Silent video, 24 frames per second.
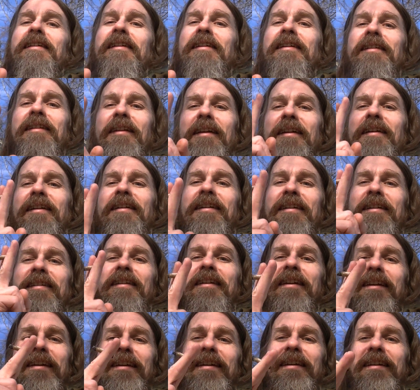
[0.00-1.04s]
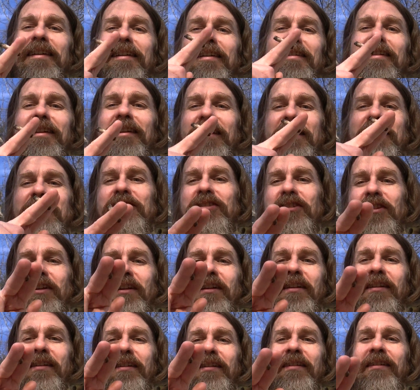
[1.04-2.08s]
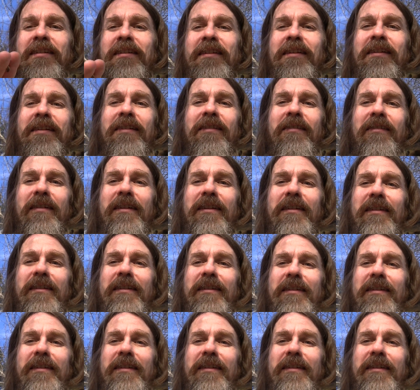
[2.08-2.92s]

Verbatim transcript: in in the in the kitchen right